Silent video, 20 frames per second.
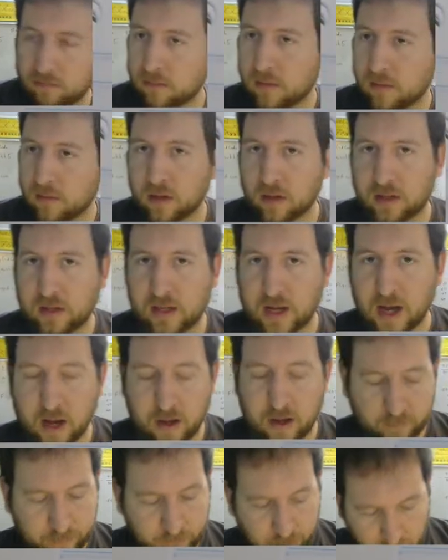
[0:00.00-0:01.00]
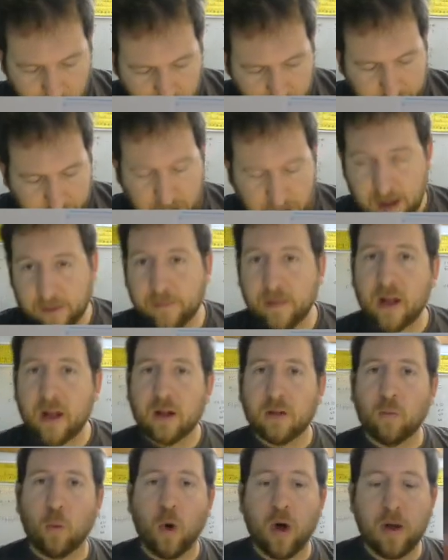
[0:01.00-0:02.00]
Good to go. Okay,
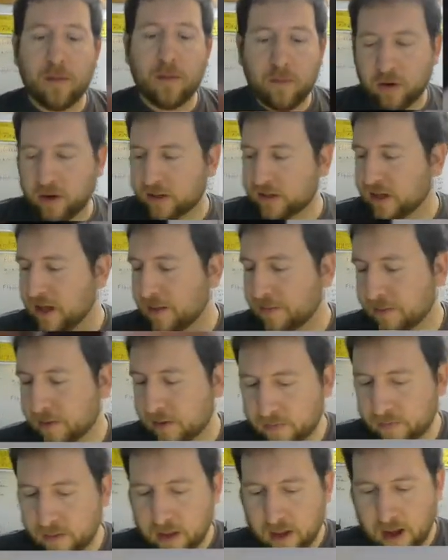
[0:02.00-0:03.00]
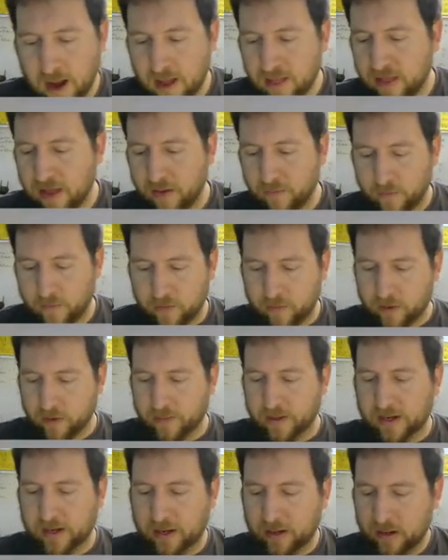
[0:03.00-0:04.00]
one more example, and then we will
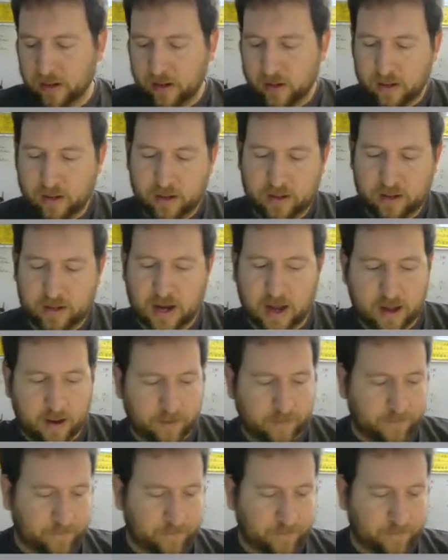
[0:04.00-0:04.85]
be done.